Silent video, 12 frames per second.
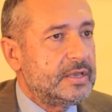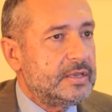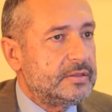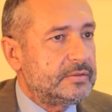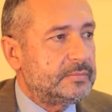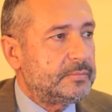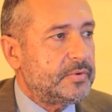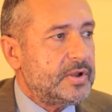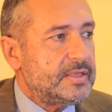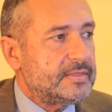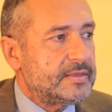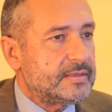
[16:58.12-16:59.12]
in the
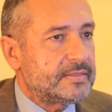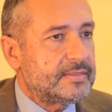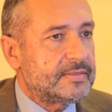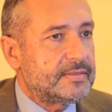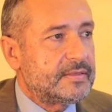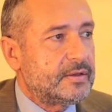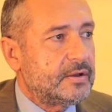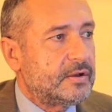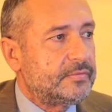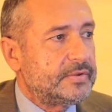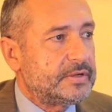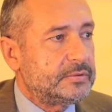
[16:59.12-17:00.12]
presence
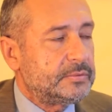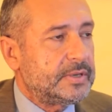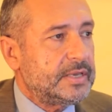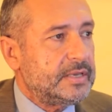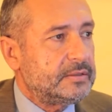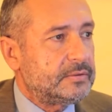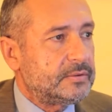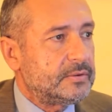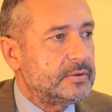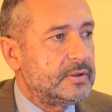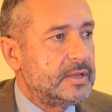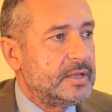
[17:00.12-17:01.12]
of an
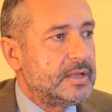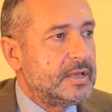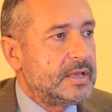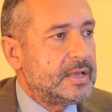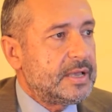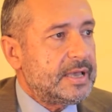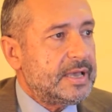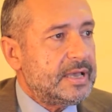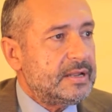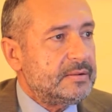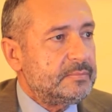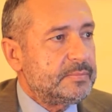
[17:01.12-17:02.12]
educator
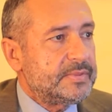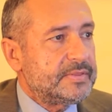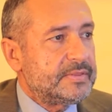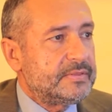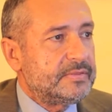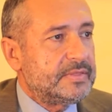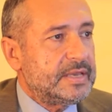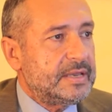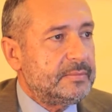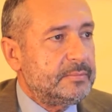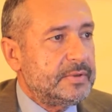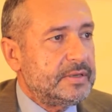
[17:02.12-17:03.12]
helps
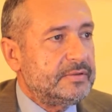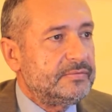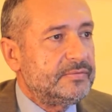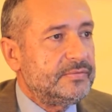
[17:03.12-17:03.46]
them in